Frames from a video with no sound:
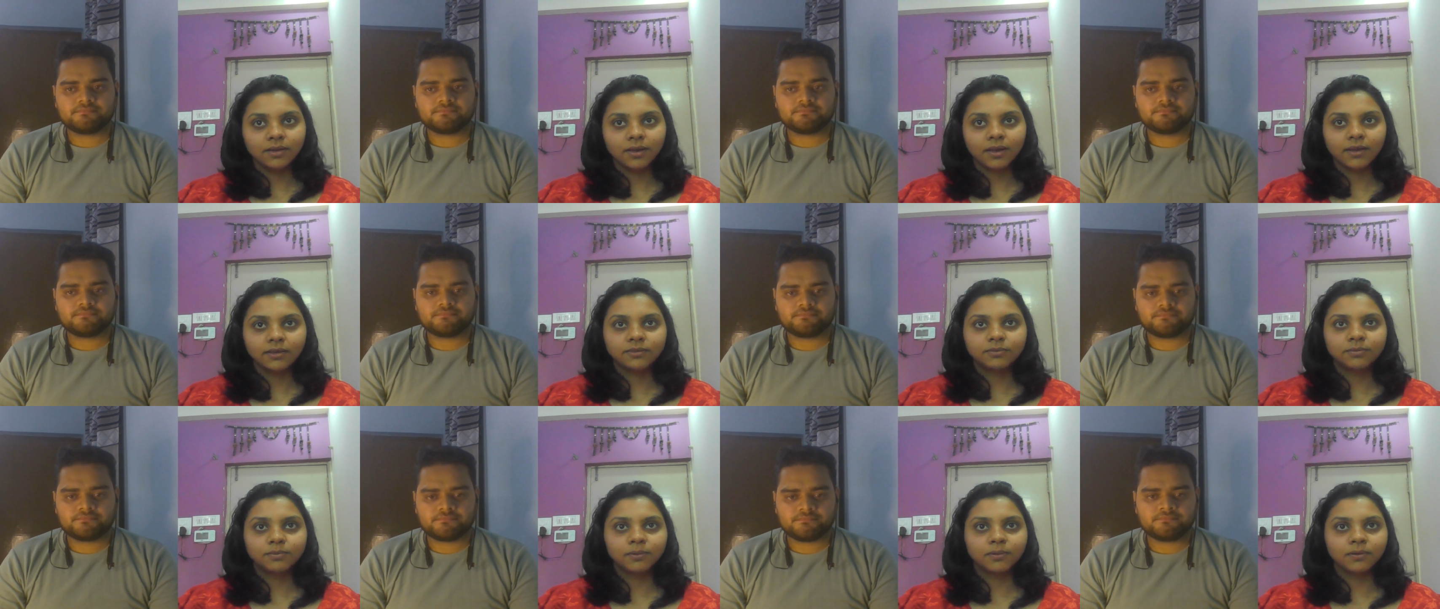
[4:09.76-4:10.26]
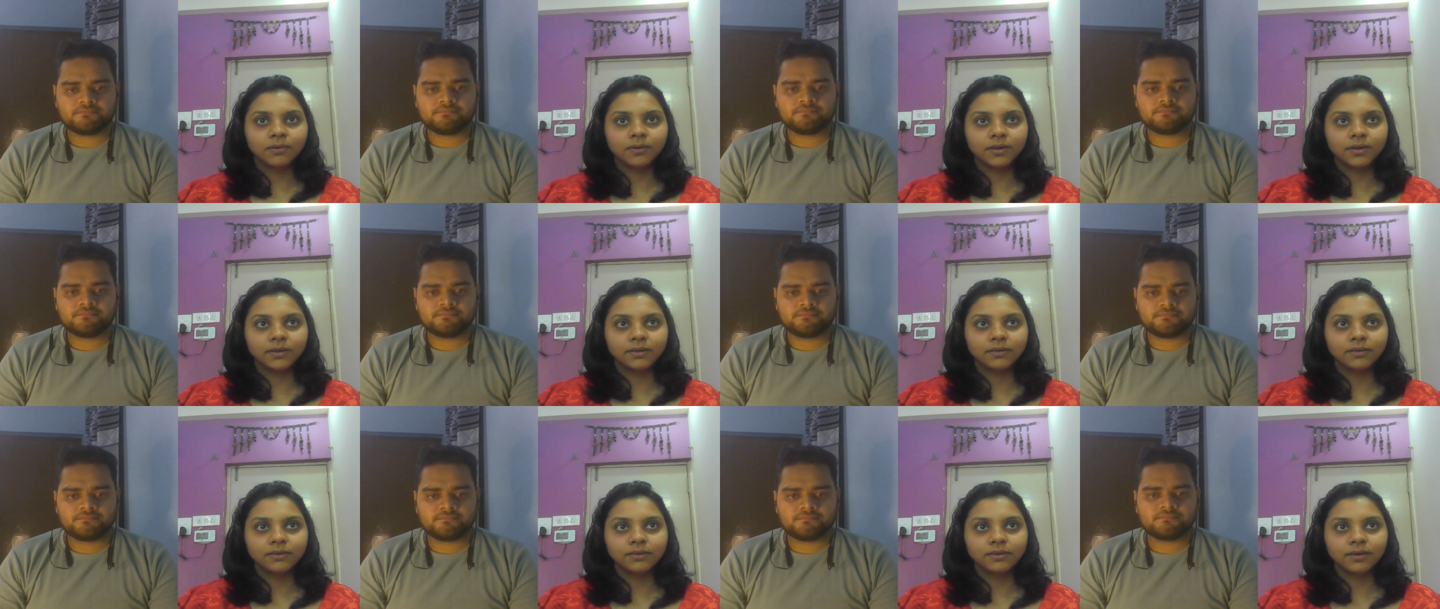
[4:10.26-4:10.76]

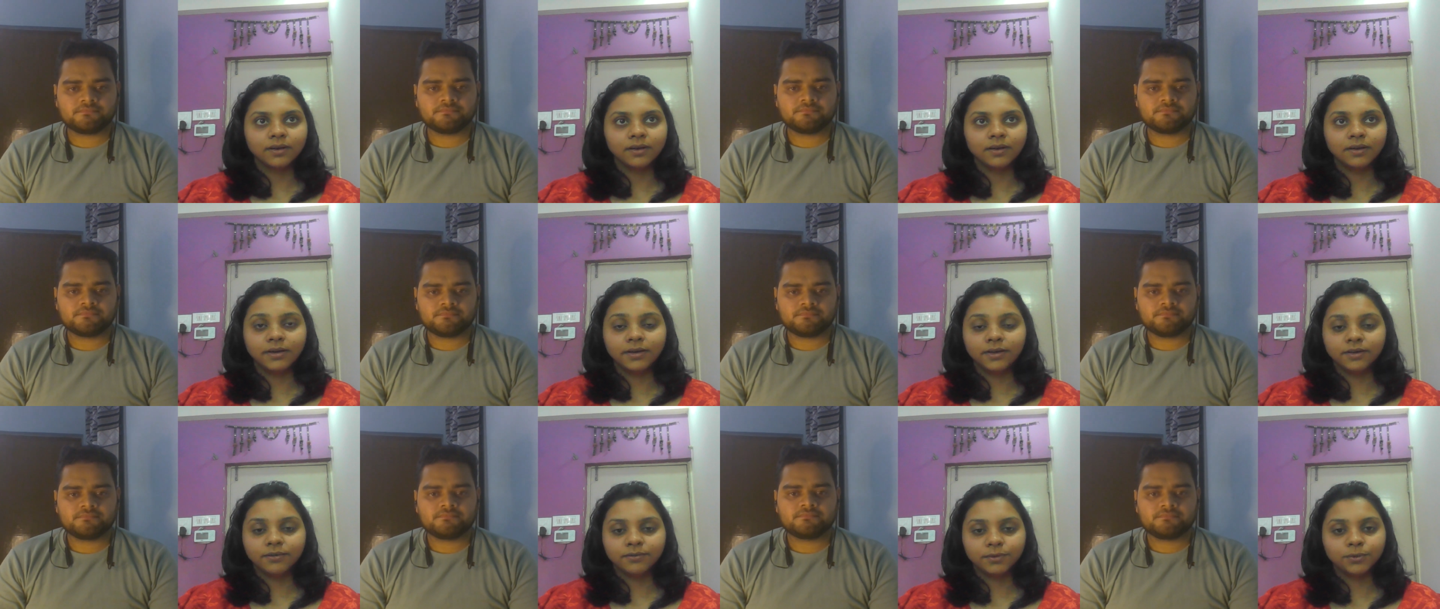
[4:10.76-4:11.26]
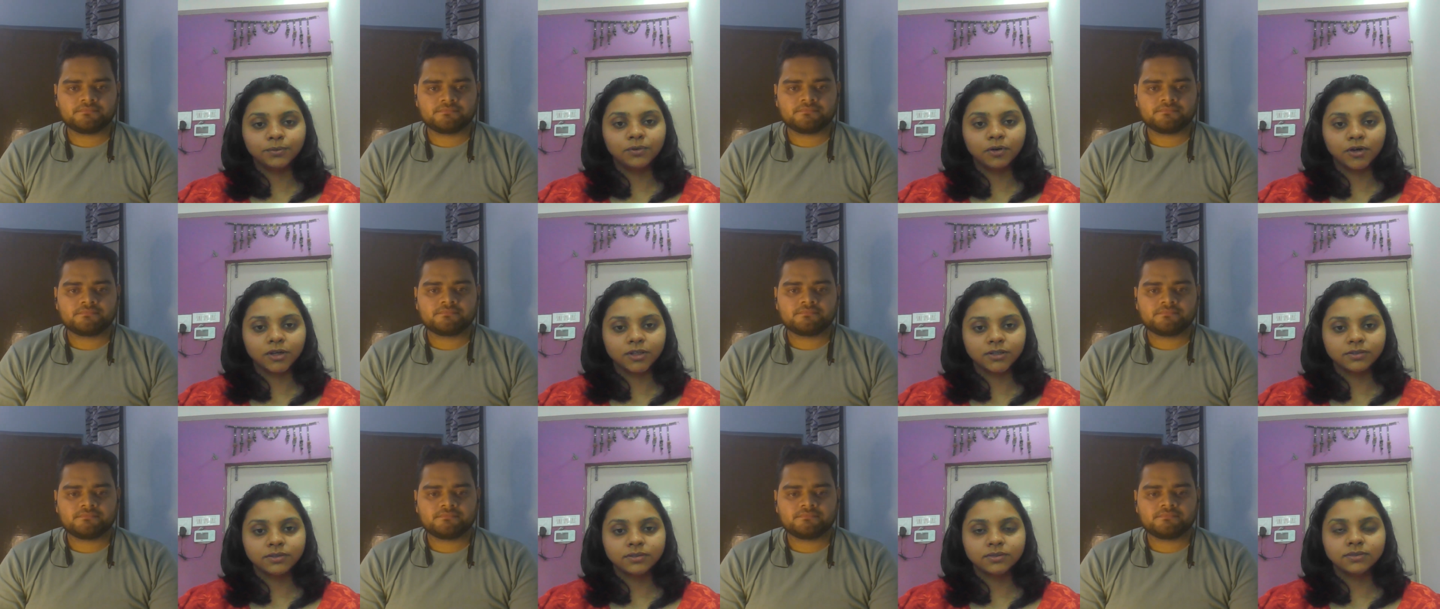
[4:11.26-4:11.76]
Speaker 1: exploring uh, interview
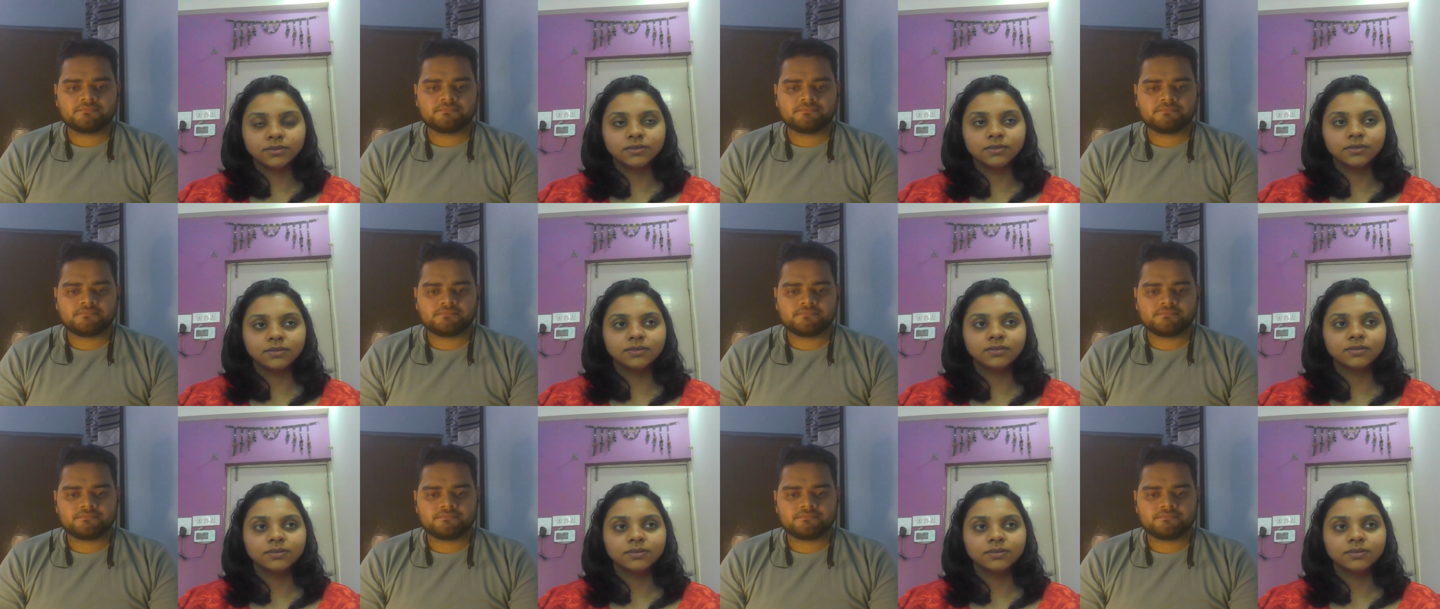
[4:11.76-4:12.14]
questions.